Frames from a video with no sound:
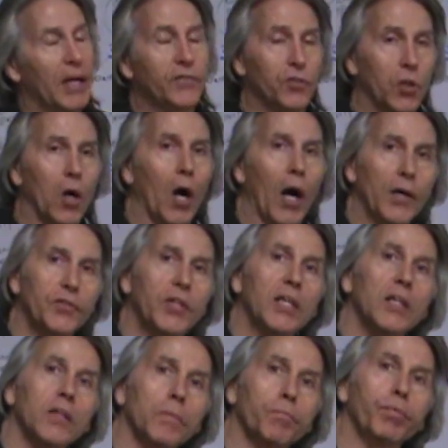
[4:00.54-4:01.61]
that's
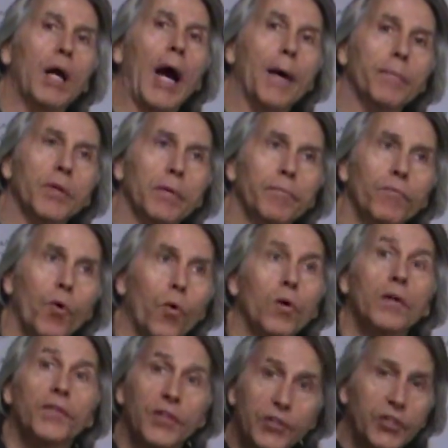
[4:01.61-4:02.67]
causing the problem,
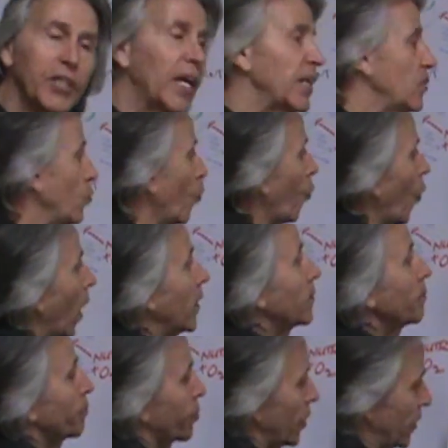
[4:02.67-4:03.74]
or in this case,
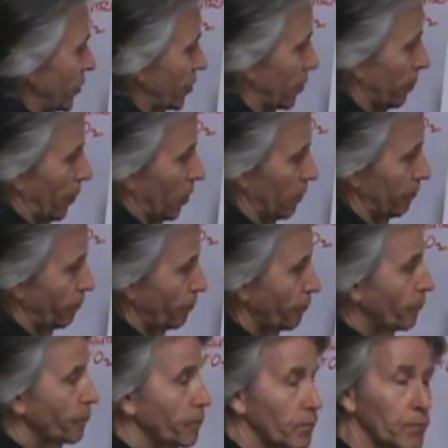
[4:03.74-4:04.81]
one principle.
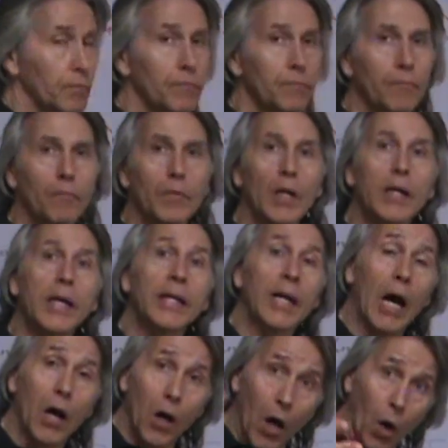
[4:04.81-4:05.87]
And
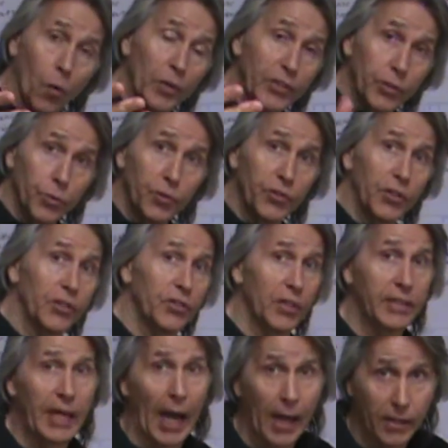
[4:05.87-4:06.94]
I'll always use this
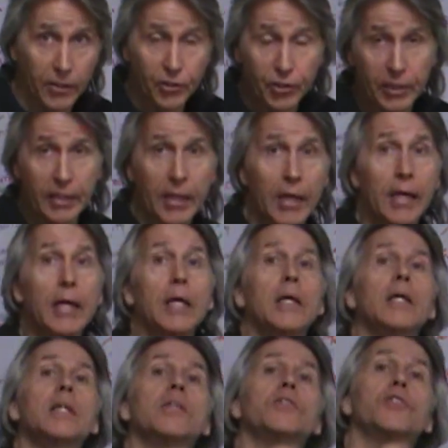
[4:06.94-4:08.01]
analogy.
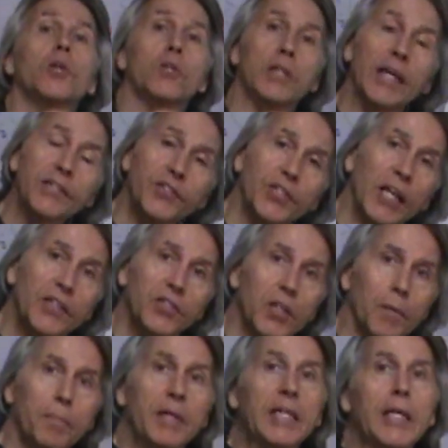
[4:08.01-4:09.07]
So let's say
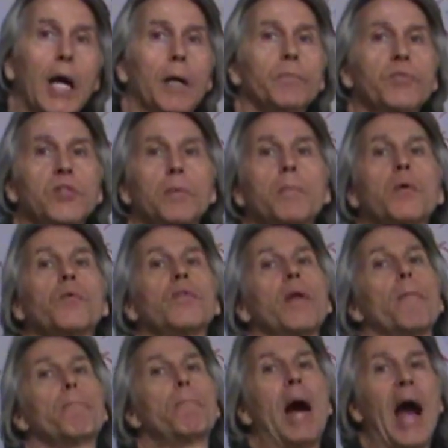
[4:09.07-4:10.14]
somebody comes to me with
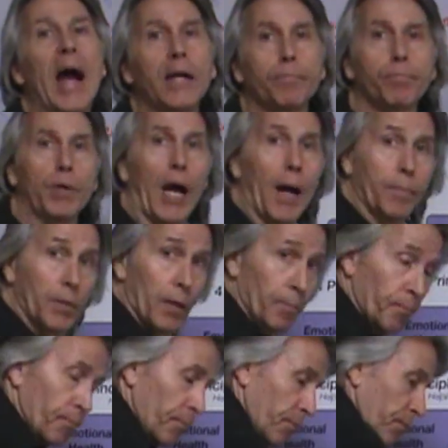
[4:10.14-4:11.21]
a back problem.
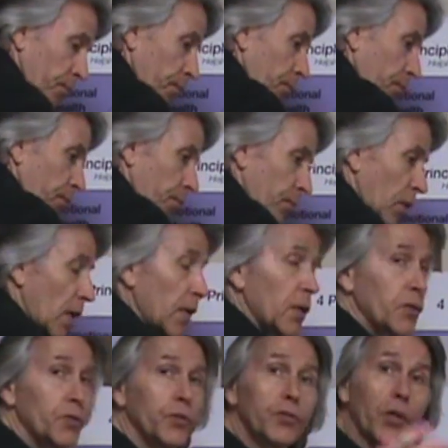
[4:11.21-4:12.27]

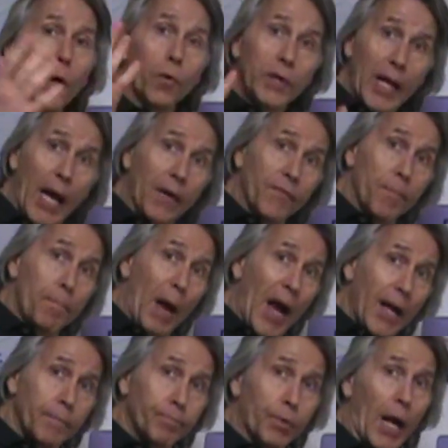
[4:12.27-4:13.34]
You don't have a
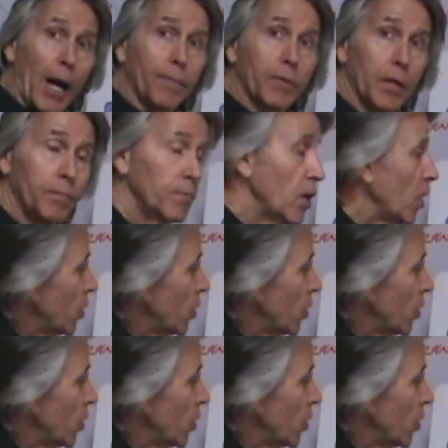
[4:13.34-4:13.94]
back problem,